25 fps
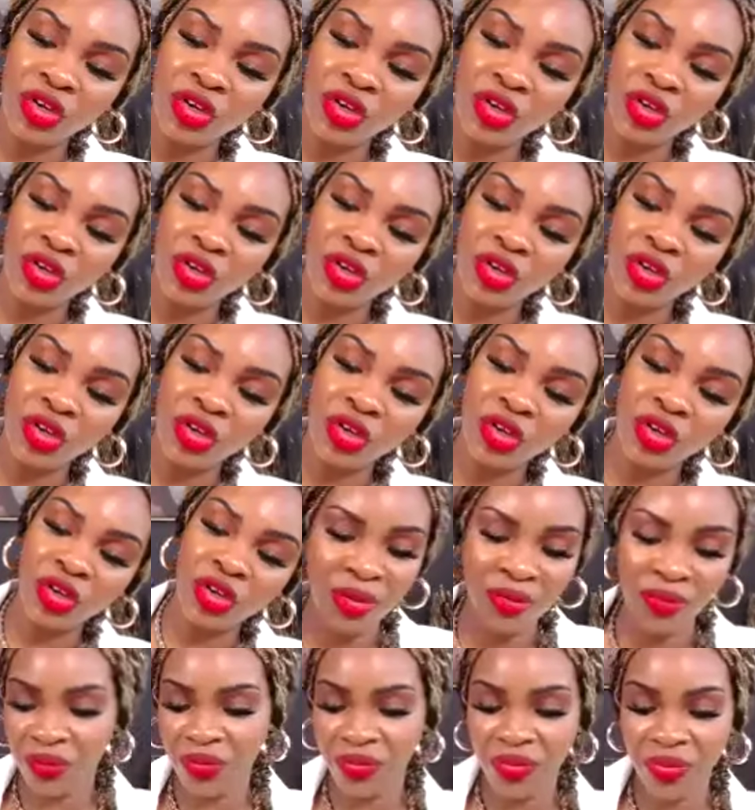in bottle
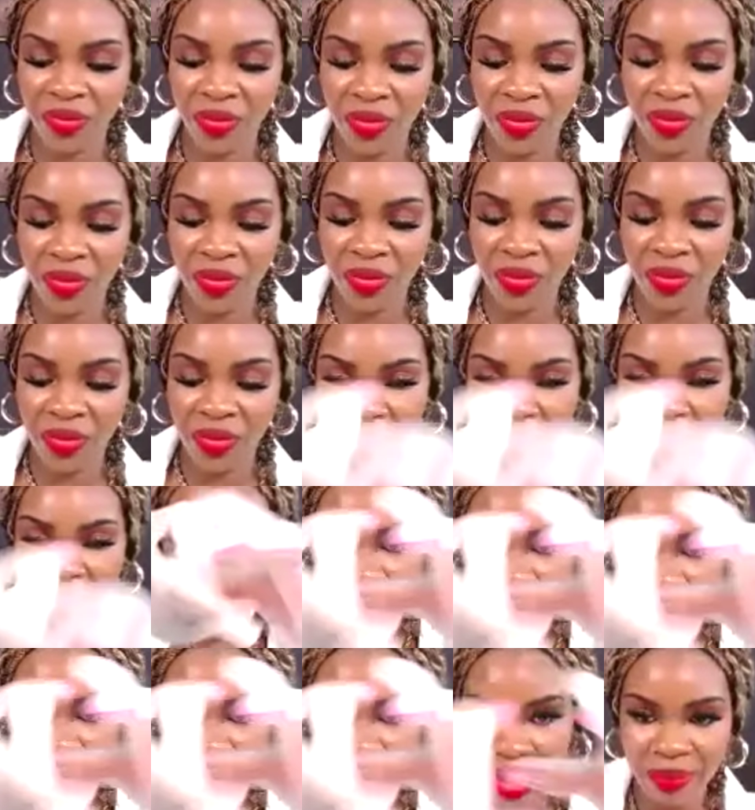A.
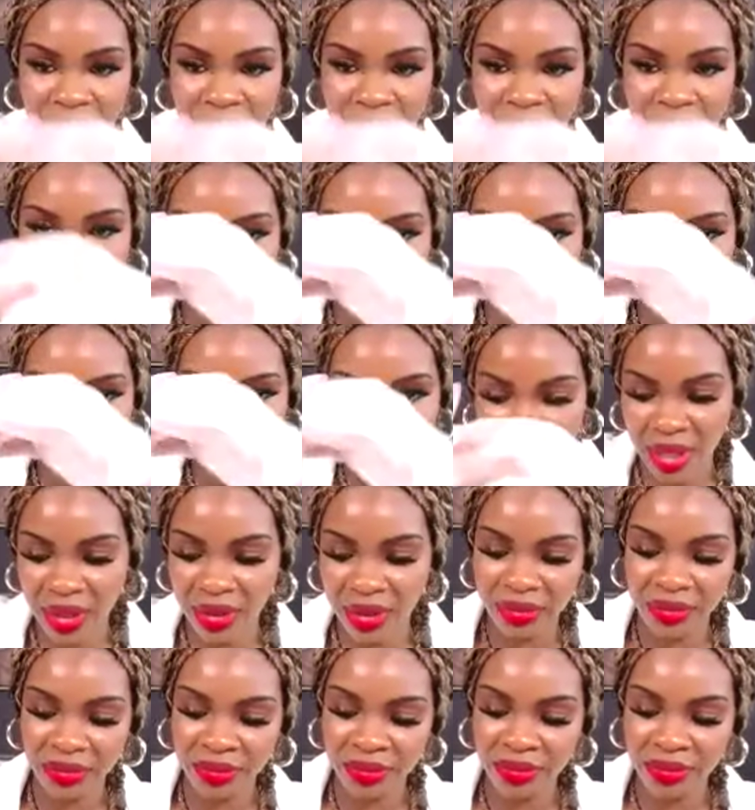Click.
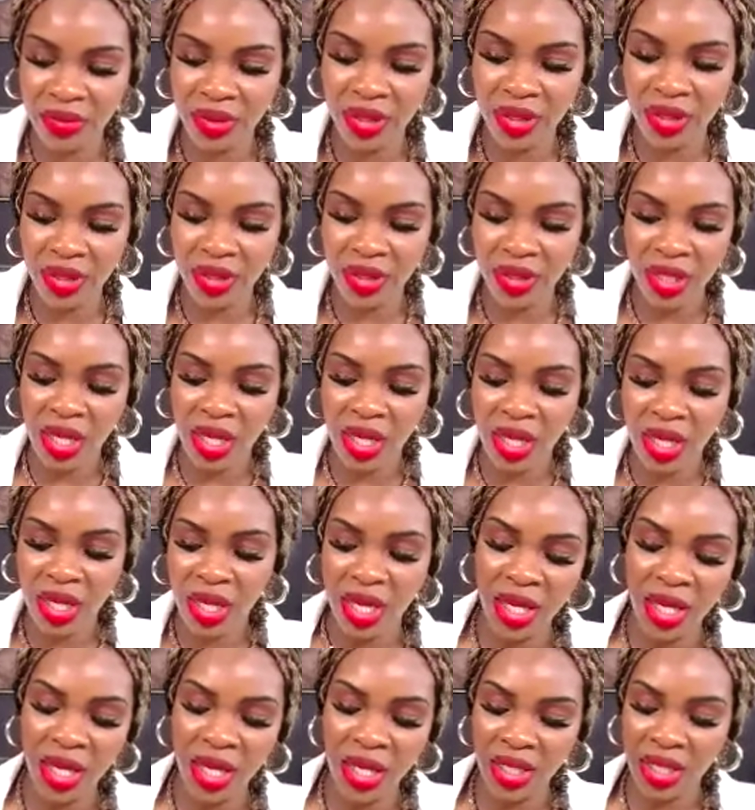Click.
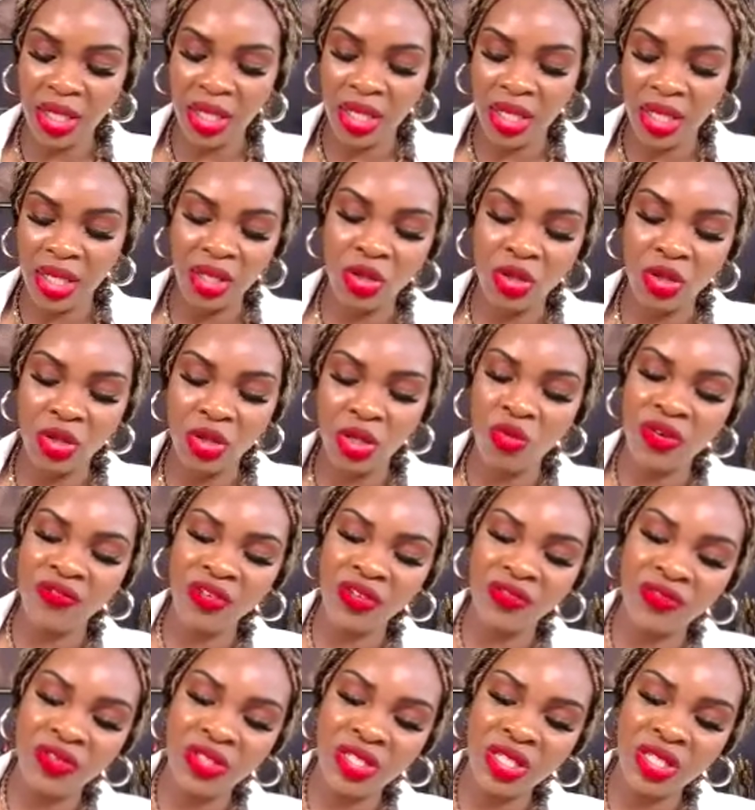And then a little over
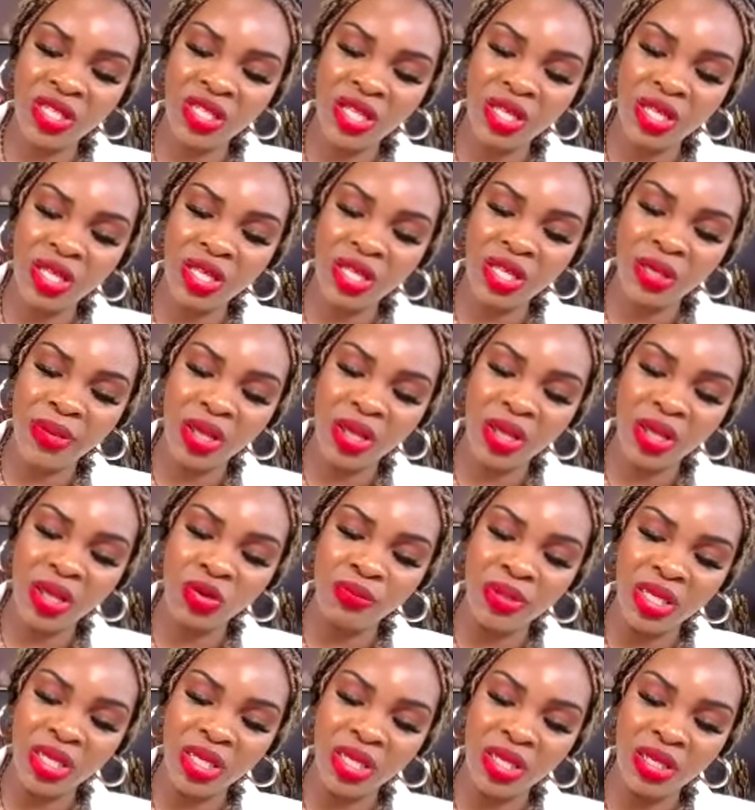15 in
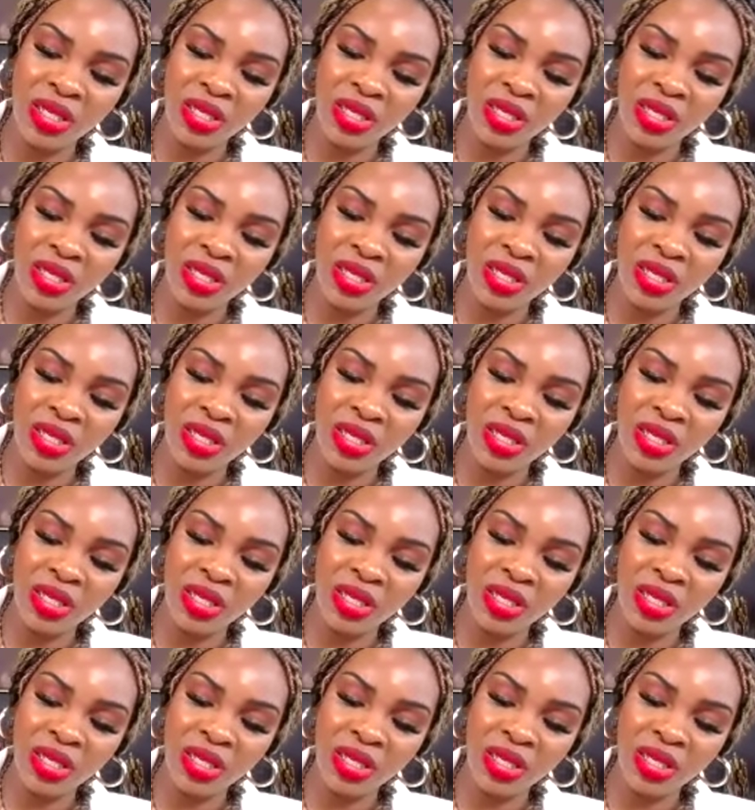bottle B.